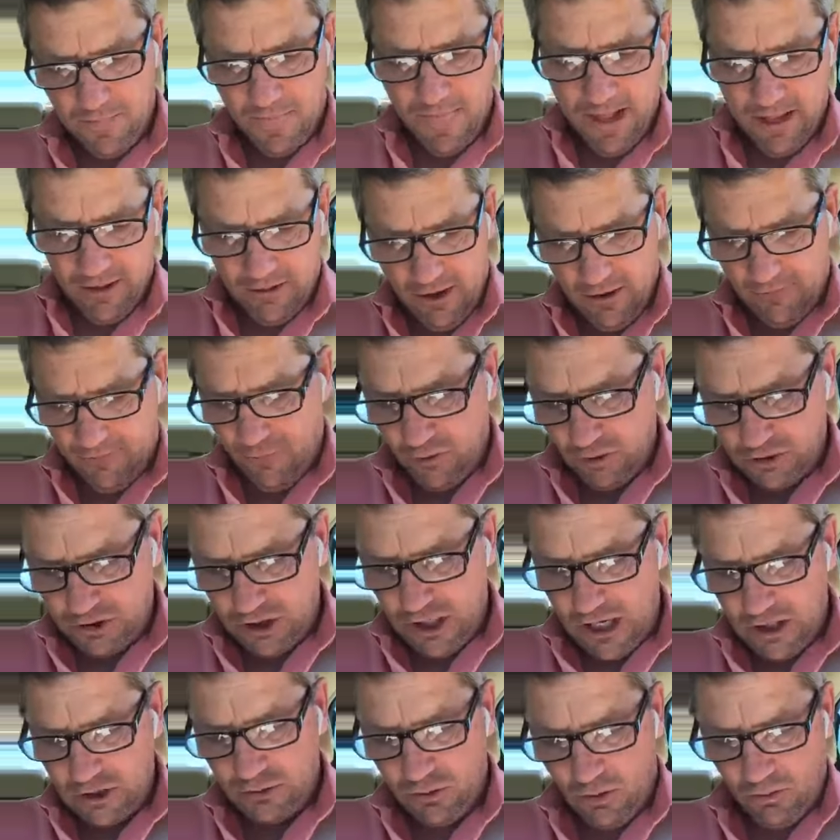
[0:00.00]
Therefore,
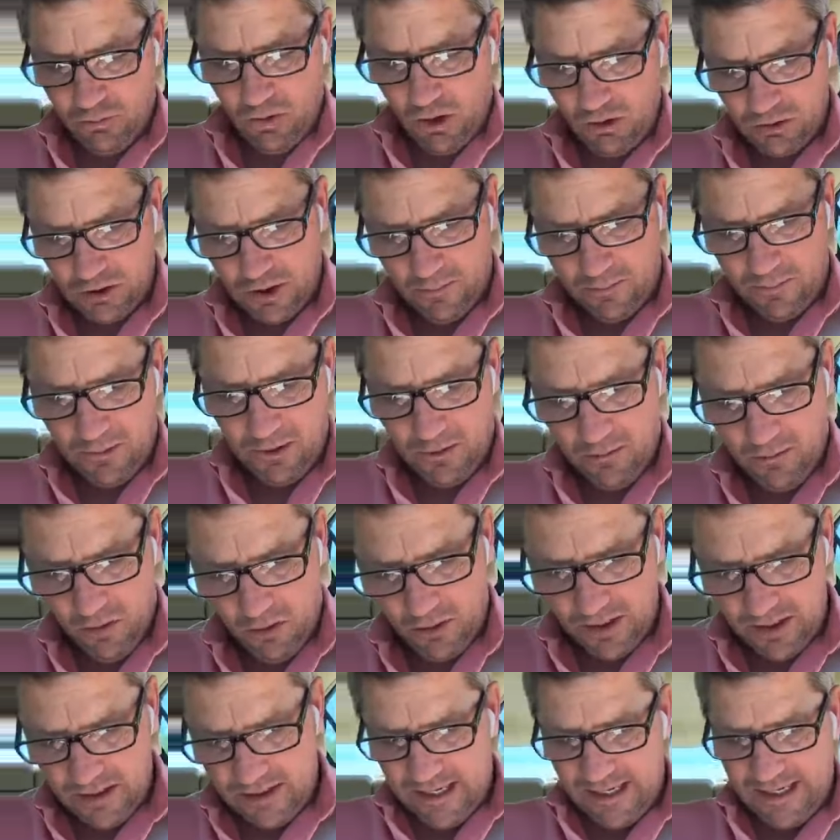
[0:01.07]
Joshua rose up in the
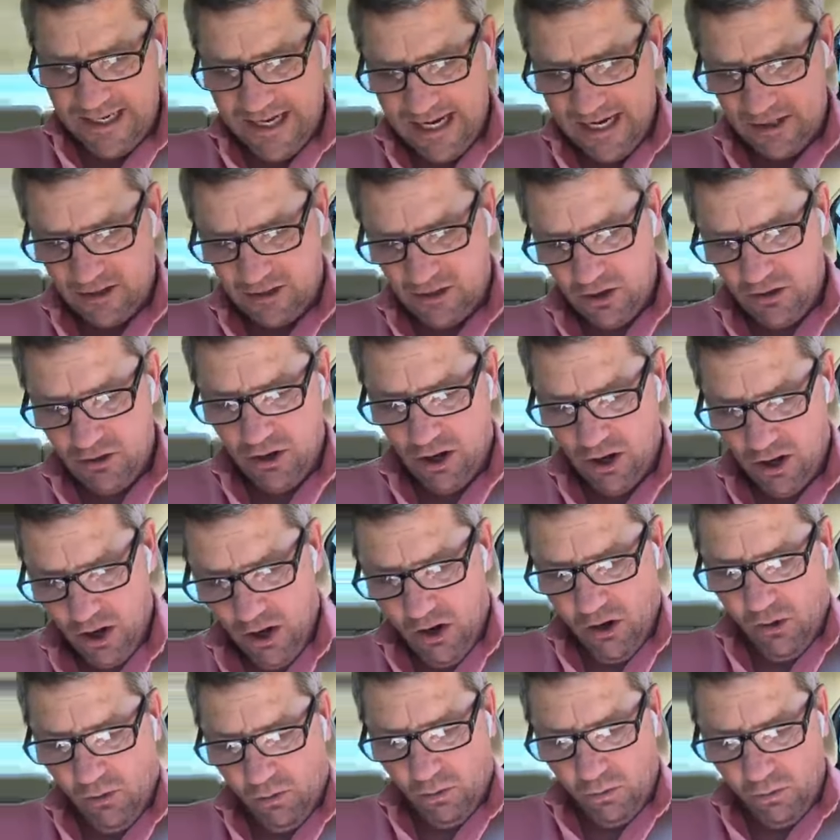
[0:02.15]
morning to get to the
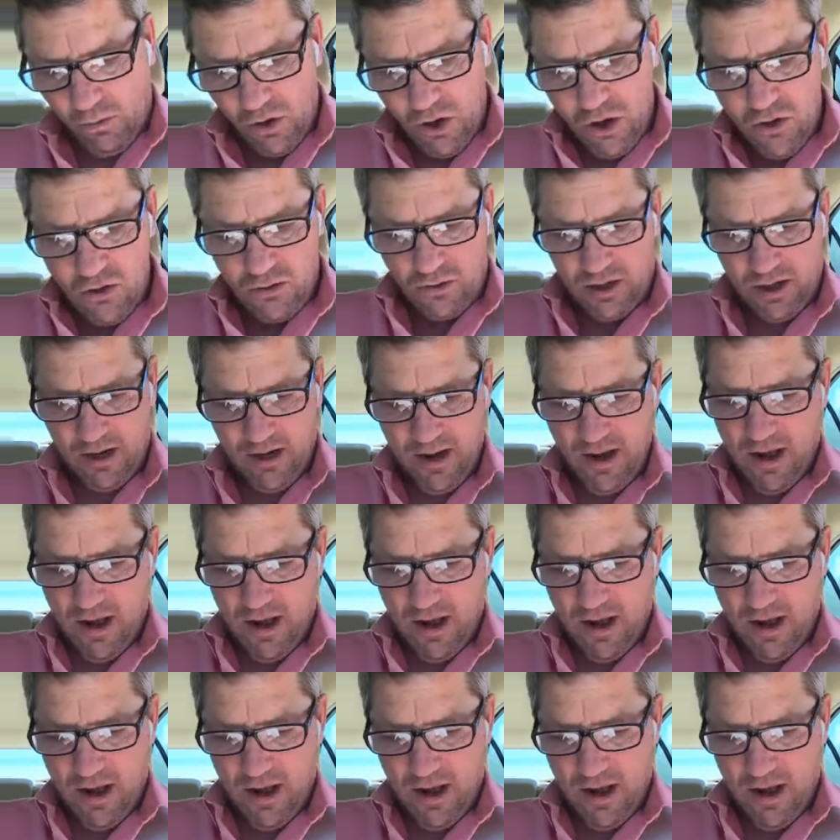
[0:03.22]
root